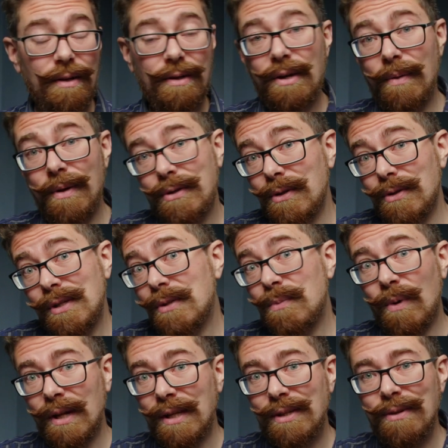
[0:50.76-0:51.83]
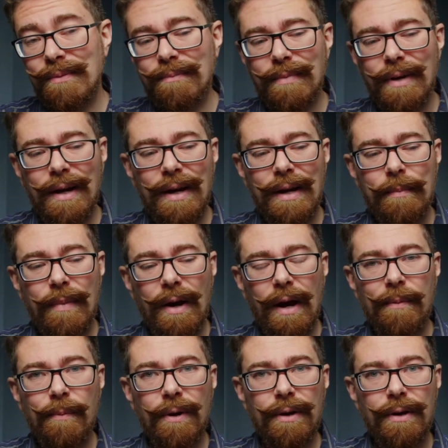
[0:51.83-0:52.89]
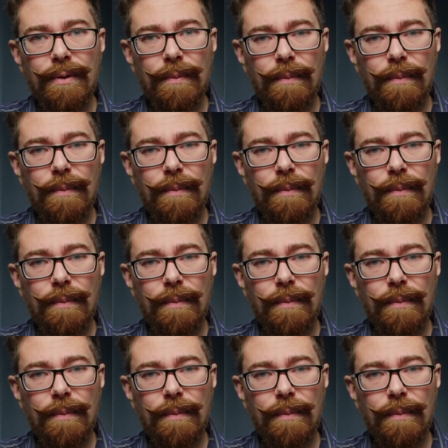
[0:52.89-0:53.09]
commercials is what I do. I work